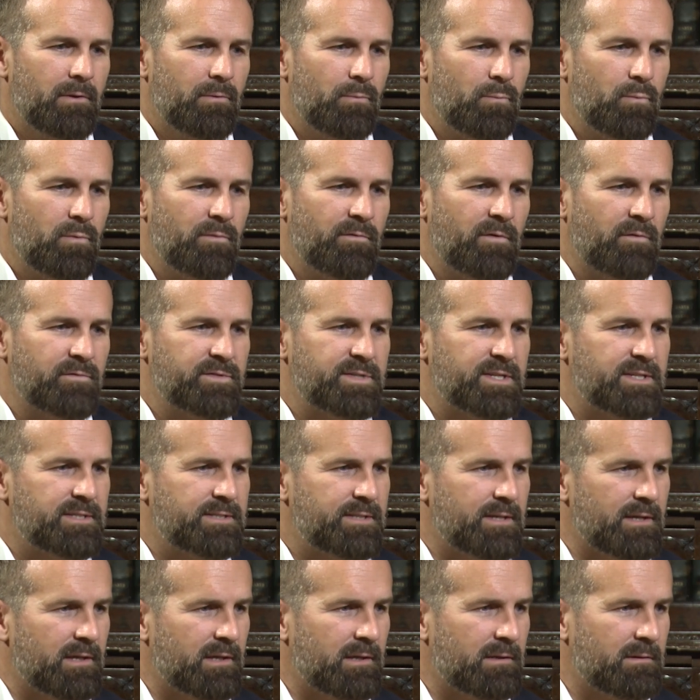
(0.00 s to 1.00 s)
We've obviously
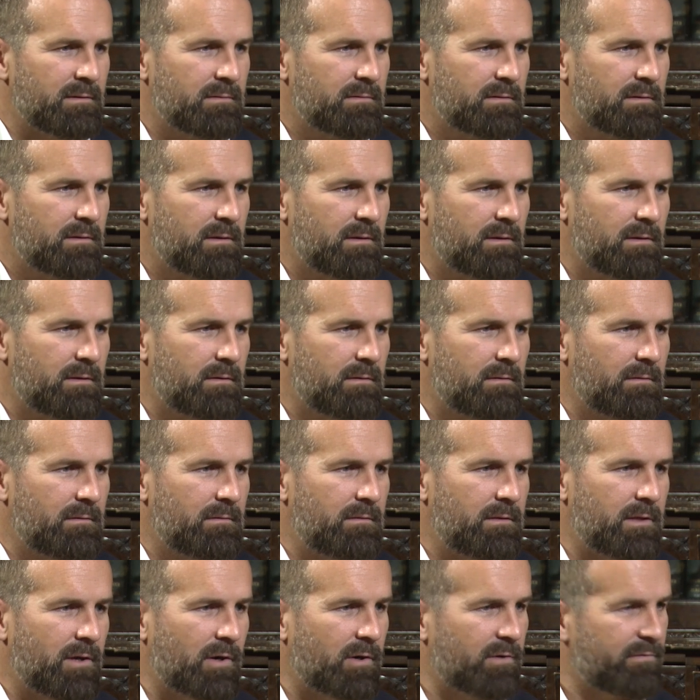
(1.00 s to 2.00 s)
seen
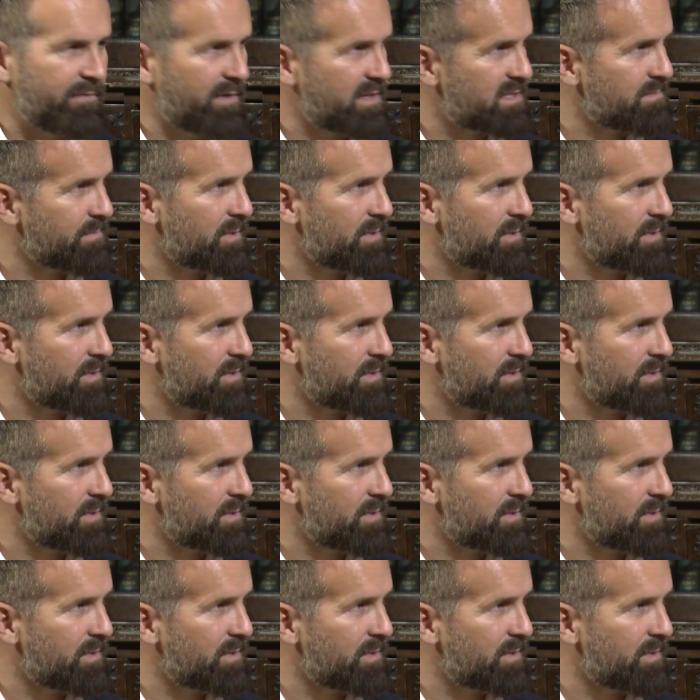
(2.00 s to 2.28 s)
the RFS